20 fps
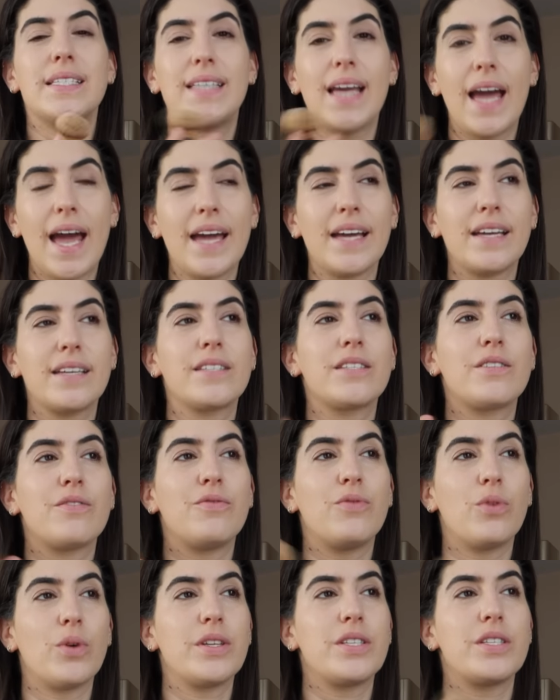text,
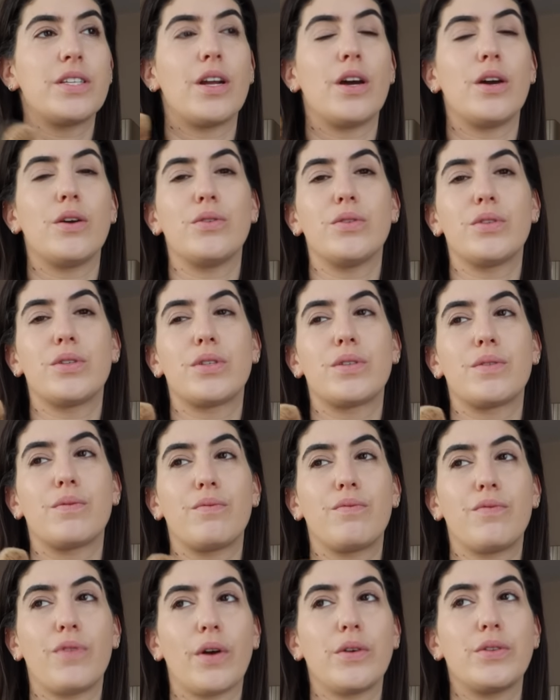voice notes,
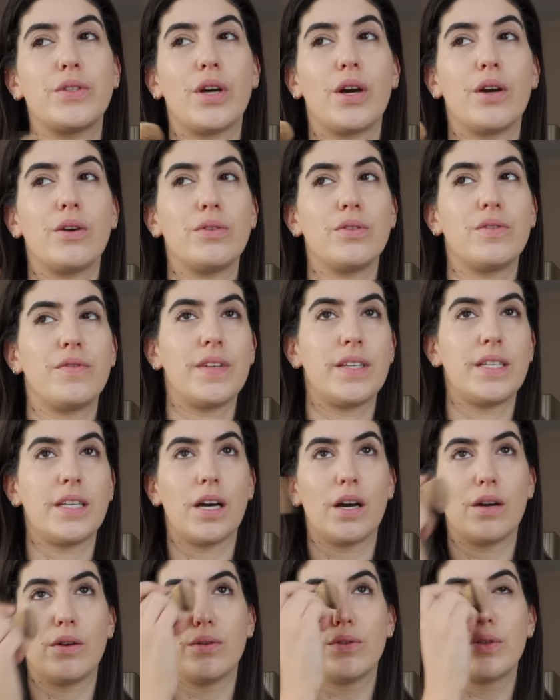photos,
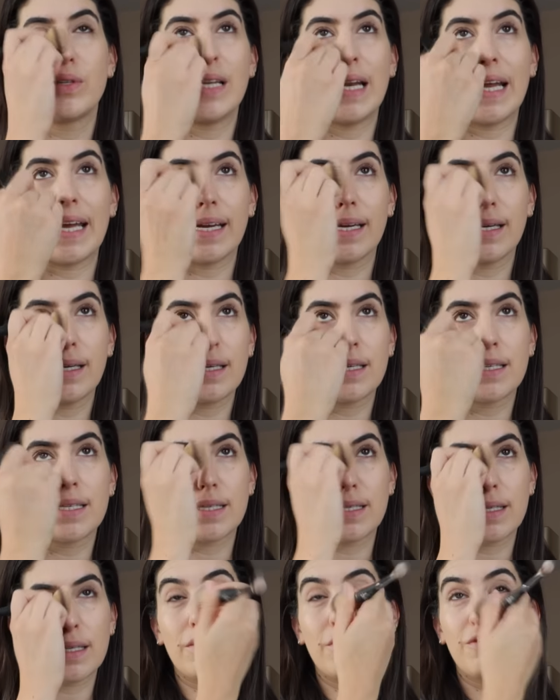videos, links,